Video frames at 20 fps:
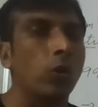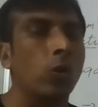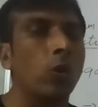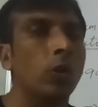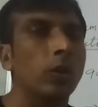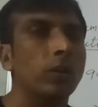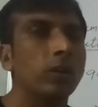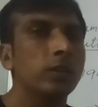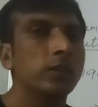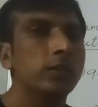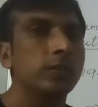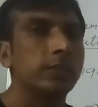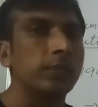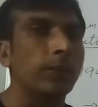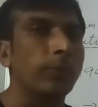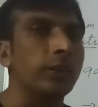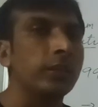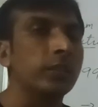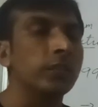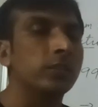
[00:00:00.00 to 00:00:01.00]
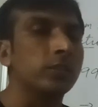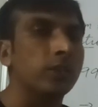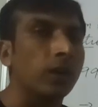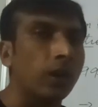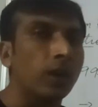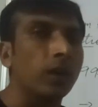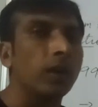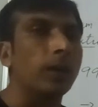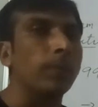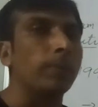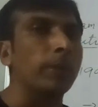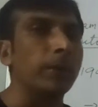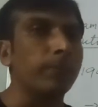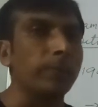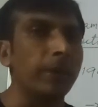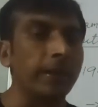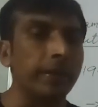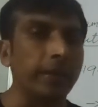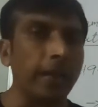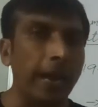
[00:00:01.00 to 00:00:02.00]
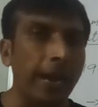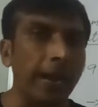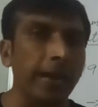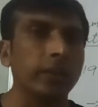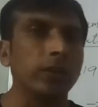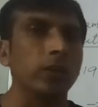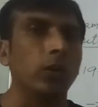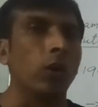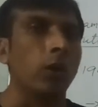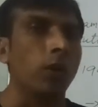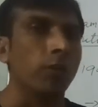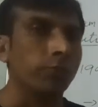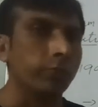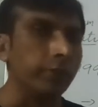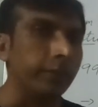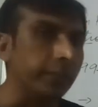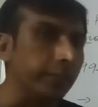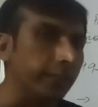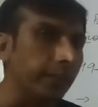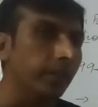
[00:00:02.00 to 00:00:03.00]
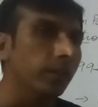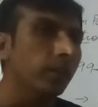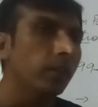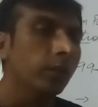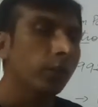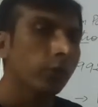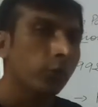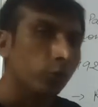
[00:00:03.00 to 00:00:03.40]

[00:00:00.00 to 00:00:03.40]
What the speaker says: or 73rd Amendment Act of Indian